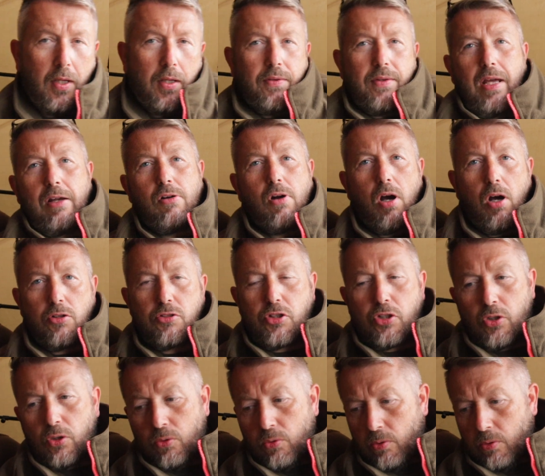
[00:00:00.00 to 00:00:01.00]
there are
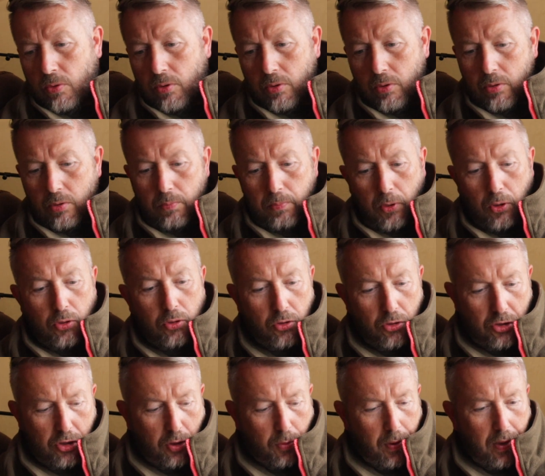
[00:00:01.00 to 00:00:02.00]
2
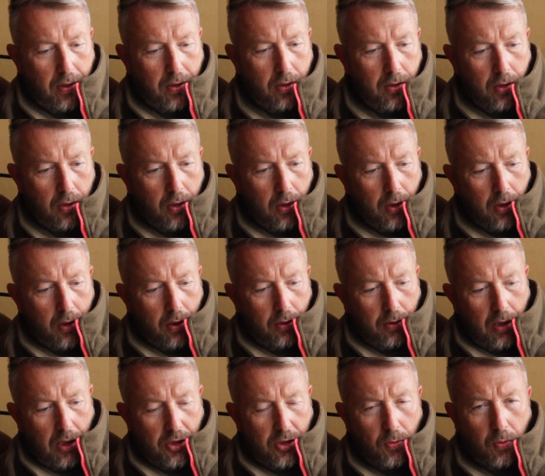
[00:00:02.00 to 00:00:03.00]
bundles to win.
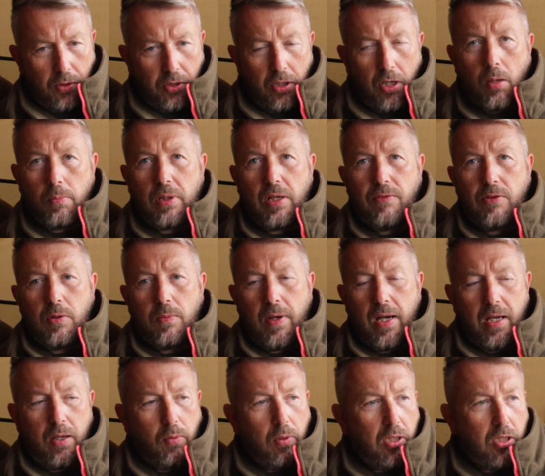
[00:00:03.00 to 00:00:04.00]
There's the one that I'm giving
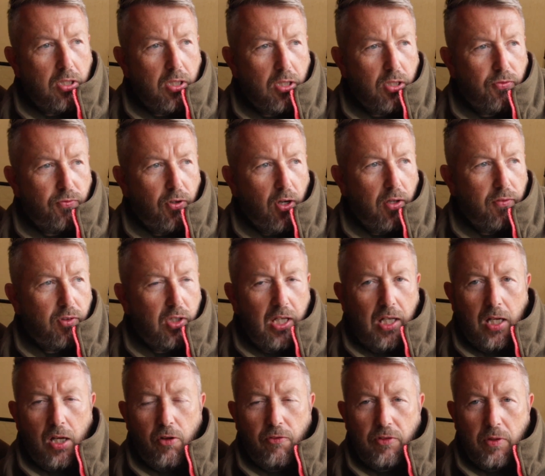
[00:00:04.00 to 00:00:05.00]
away, which is 5
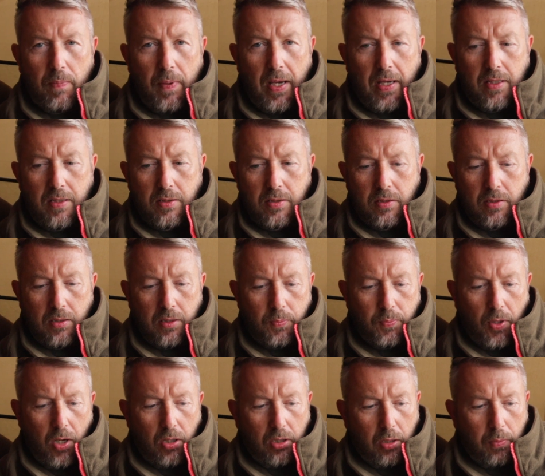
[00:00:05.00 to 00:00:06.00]
kilo of the bait,
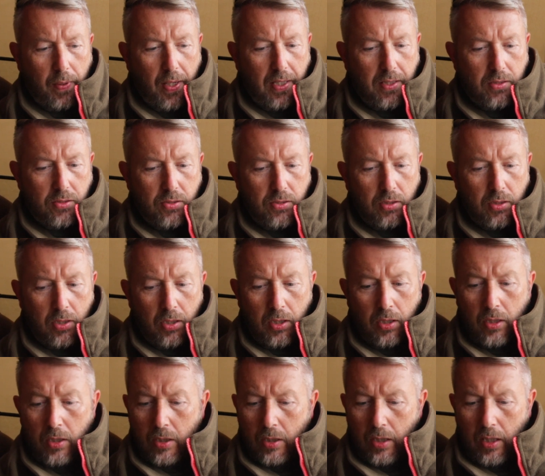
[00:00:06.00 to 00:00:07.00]
Parker baits.
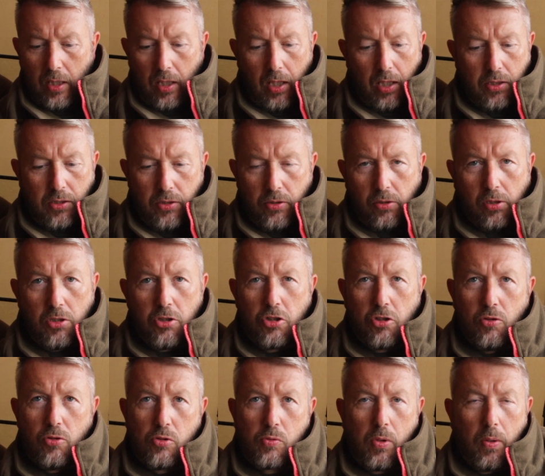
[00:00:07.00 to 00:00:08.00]
You can
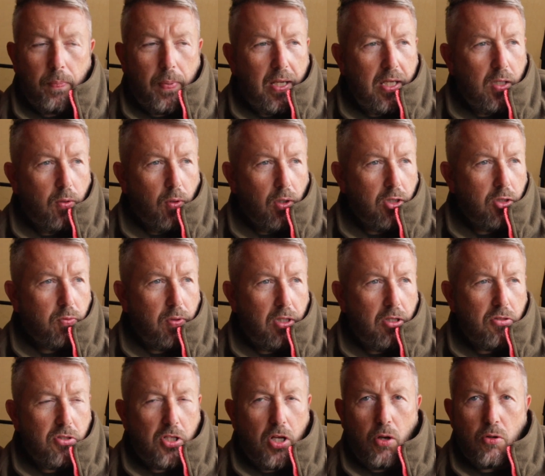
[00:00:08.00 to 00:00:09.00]
choose what bait you want, whether
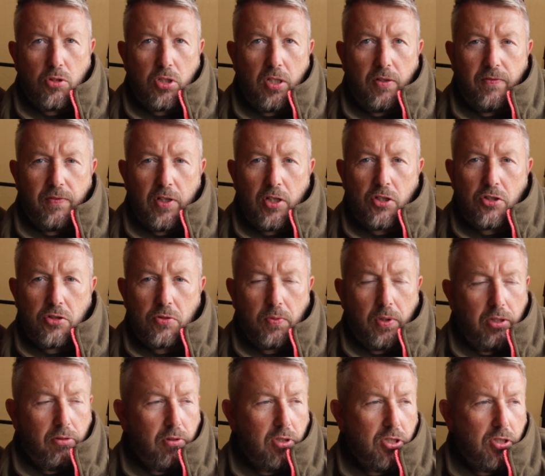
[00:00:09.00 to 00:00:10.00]
it's the OG fish,
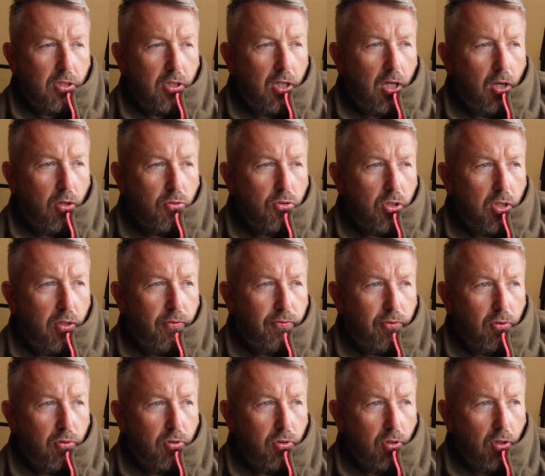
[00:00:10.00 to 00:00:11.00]
whether it's the OG
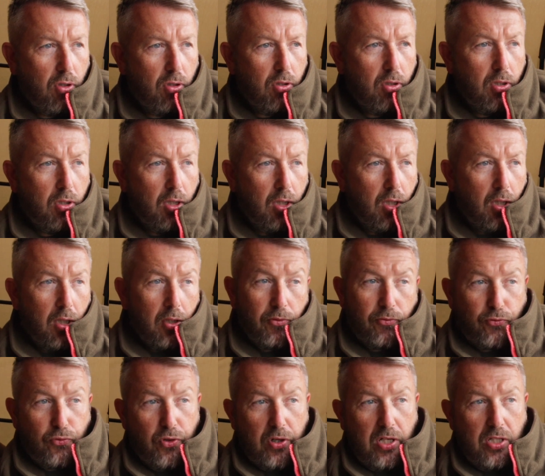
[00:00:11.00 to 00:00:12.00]
fruit and nut,
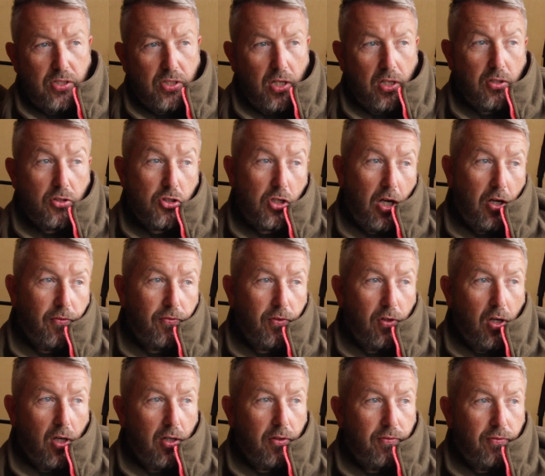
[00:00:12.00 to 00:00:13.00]
freezer, shelf
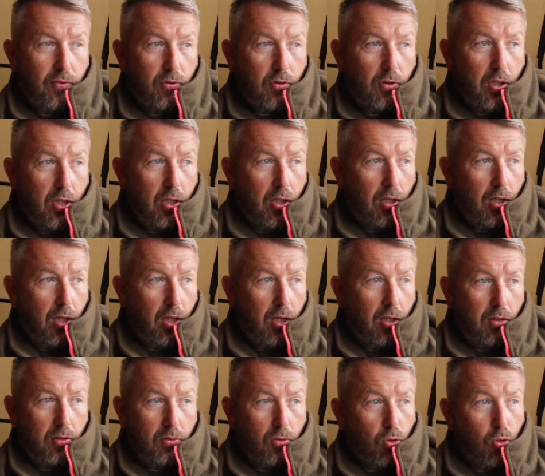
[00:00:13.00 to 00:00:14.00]
life,
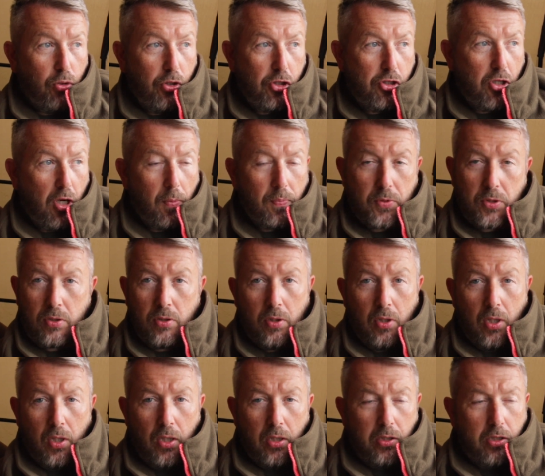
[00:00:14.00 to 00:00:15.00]
or the chops.
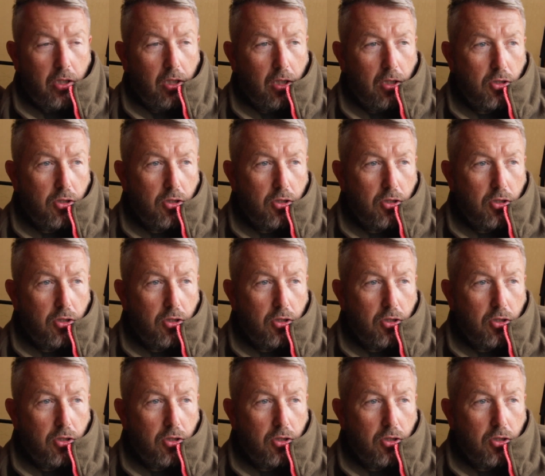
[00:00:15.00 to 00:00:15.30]
You can